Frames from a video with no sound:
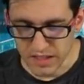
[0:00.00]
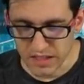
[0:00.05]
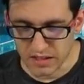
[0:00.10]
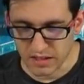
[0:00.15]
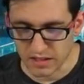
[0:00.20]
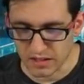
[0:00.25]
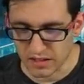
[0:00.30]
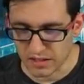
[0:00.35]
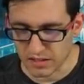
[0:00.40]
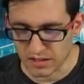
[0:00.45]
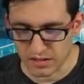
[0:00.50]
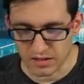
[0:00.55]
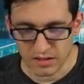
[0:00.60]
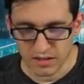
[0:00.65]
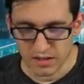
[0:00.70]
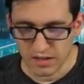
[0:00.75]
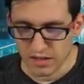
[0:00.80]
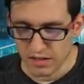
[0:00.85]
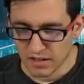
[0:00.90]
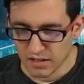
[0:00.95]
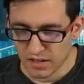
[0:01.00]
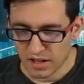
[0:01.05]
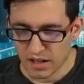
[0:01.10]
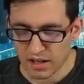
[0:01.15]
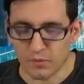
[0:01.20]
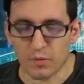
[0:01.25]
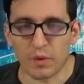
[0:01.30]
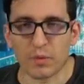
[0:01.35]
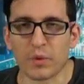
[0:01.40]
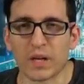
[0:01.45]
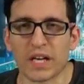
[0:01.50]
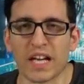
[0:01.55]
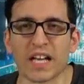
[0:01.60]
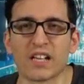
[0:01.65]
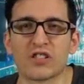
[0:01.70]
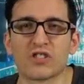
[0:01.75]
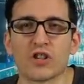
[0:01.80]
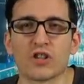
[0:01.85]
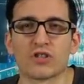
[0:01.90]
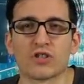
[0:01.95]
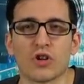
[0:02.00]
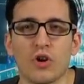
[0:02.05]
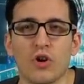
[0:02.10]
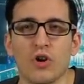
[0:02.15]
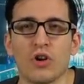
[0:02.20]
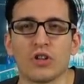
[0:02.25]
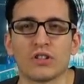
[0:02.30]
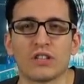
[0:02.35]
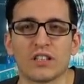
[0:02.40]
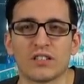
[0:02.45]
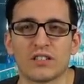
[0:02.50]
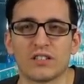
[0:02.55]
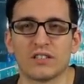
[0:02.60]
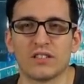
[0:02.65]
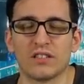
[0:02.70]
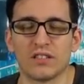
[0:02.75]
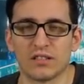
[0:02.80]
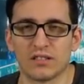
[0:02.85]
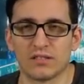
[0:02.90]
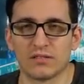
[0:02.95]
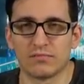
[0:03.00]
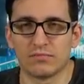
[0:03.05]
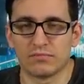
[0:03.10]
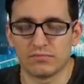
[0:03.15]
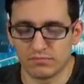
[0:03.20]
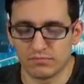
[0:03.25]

uh, when I exhaust all the, the